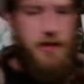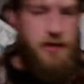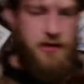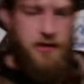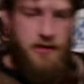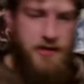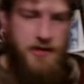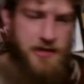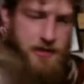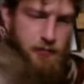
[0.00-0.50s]

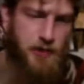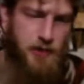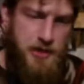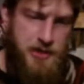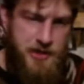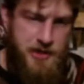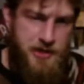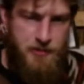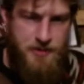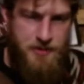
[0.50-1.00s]
Like this
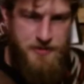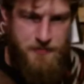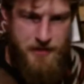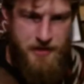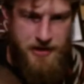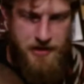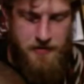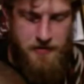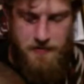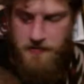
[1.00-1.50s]
Russian helmet's
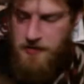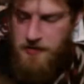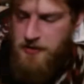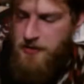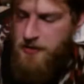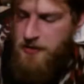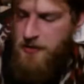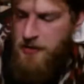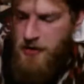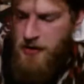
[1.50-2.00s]
made out of
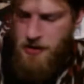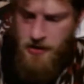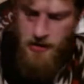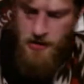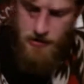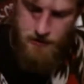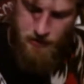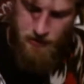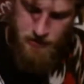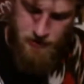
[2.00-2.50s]

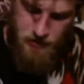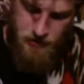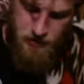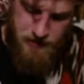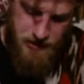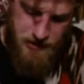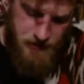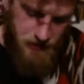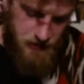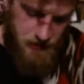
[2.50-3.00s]

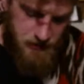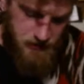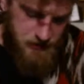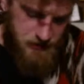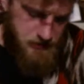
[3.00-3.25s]
3mm